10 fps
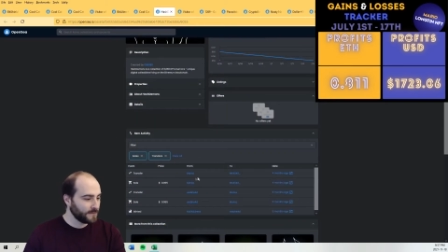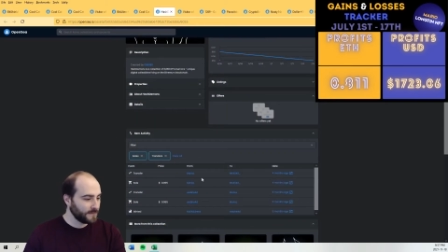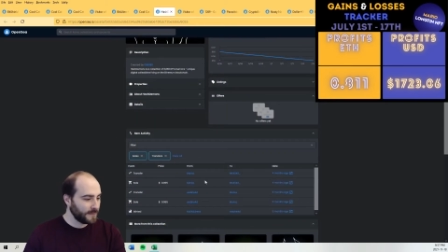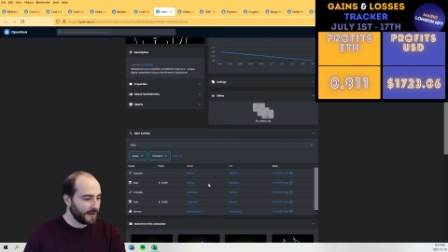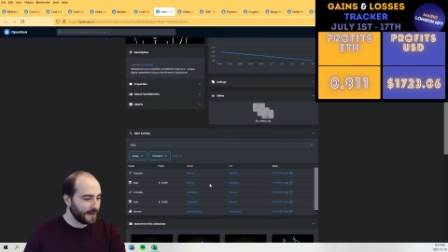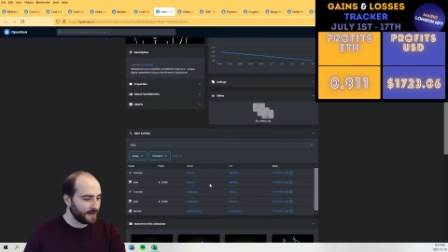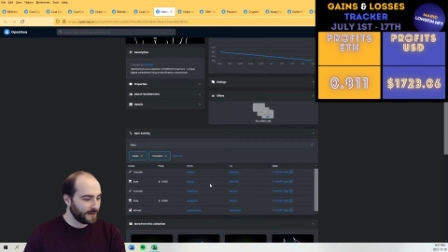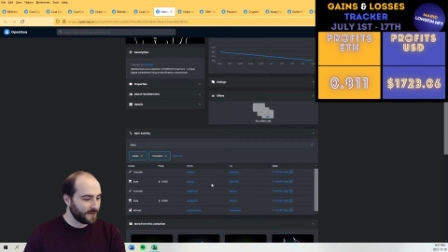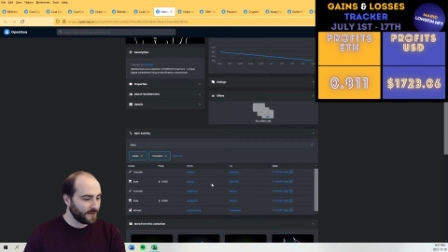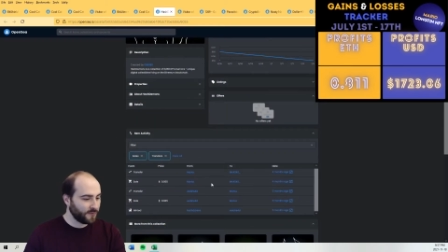And
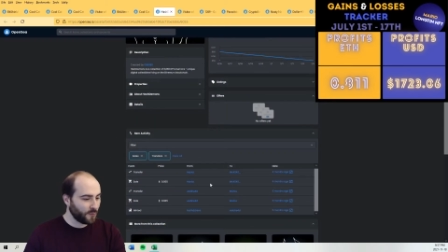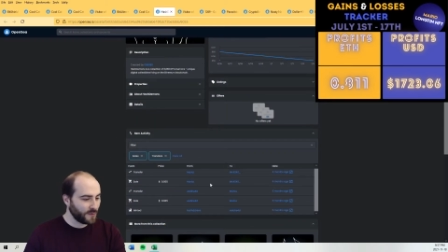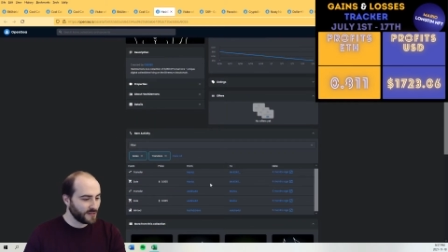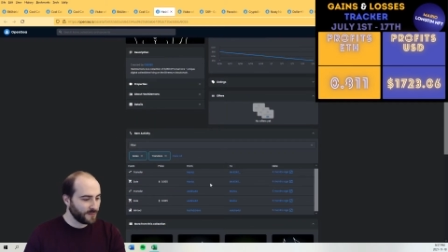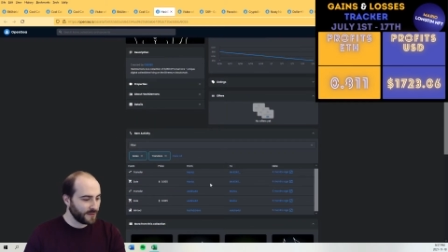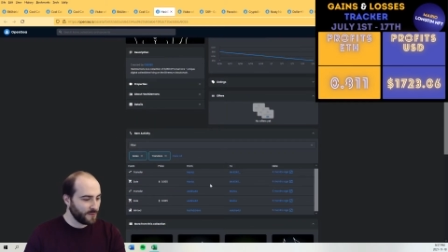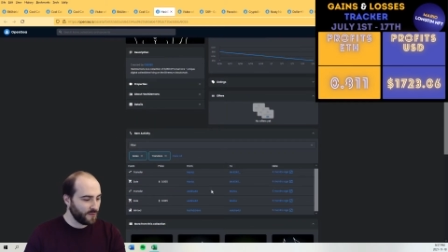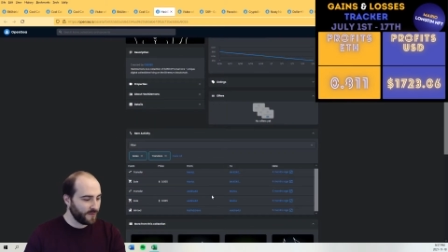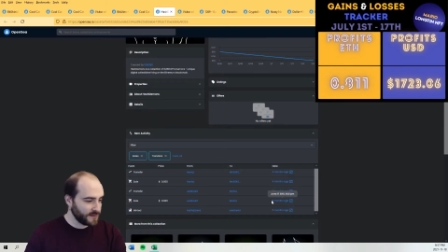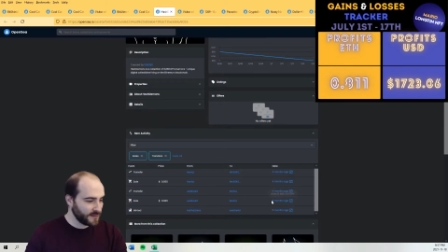the floor wasn't really
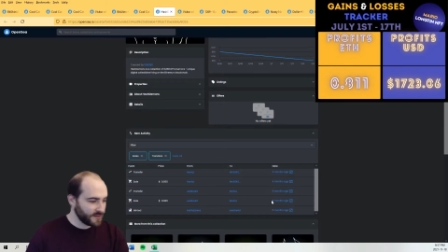moving.